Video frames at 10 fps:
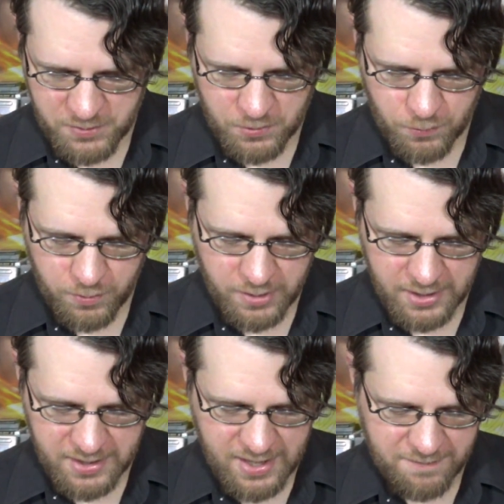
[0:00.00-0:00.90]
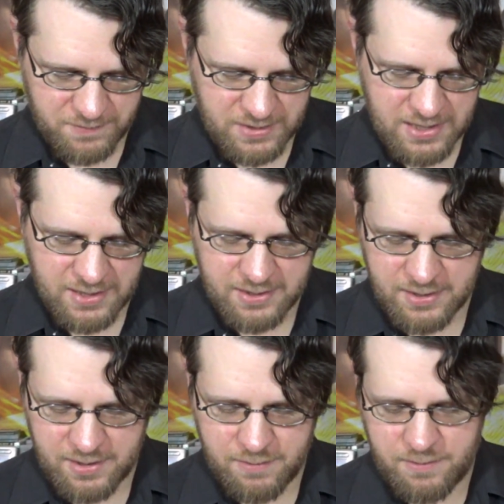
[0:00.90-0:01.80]
store and they have DS
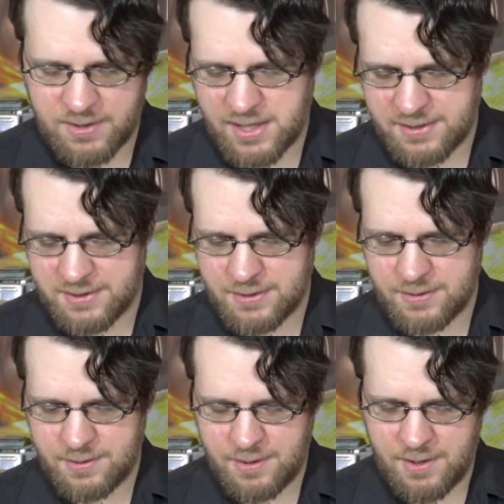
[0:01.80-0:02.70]
cases,